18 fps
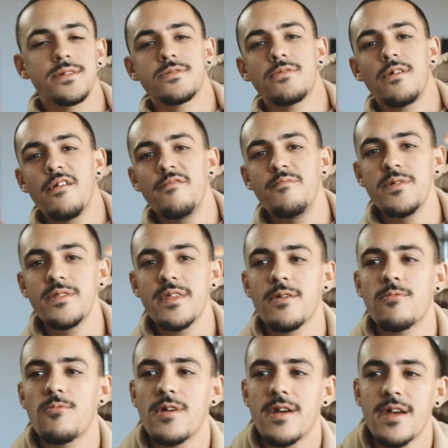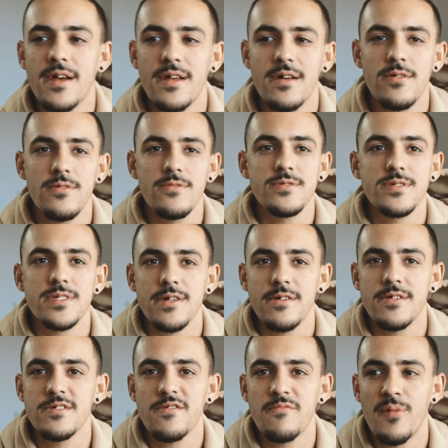So I've been like working on a whole
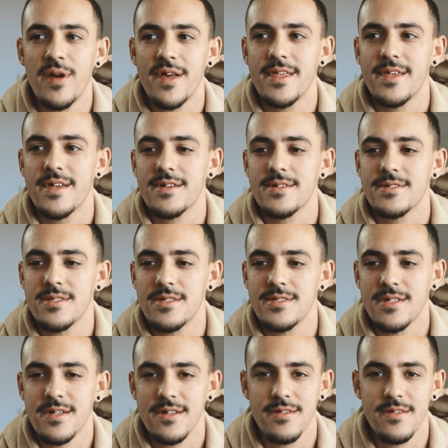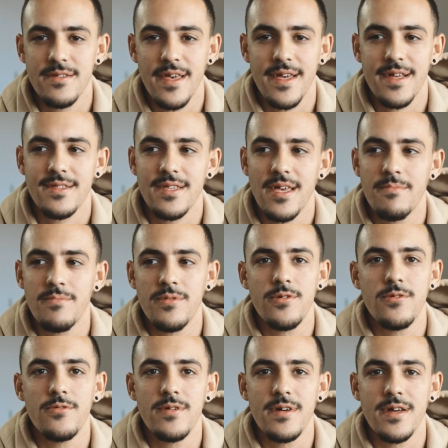series of paintings that's gonna like
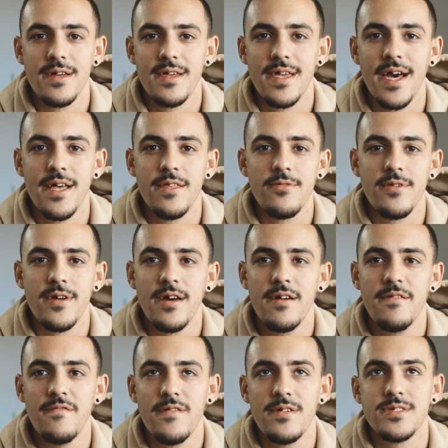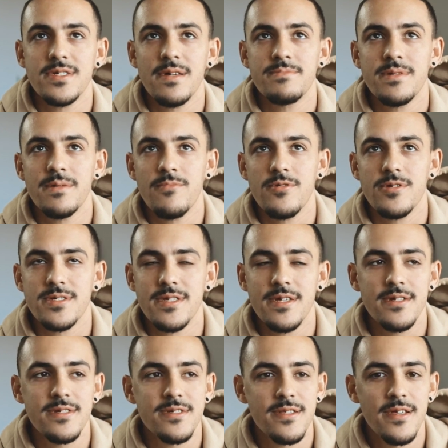debut at Gallery F on September
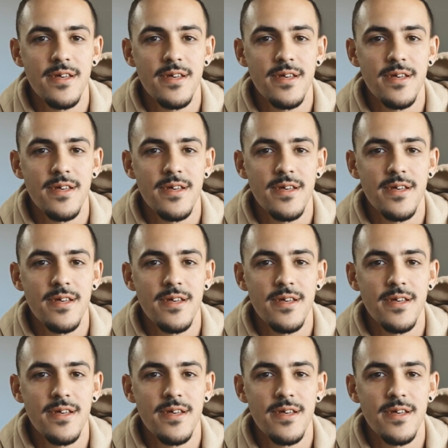6th.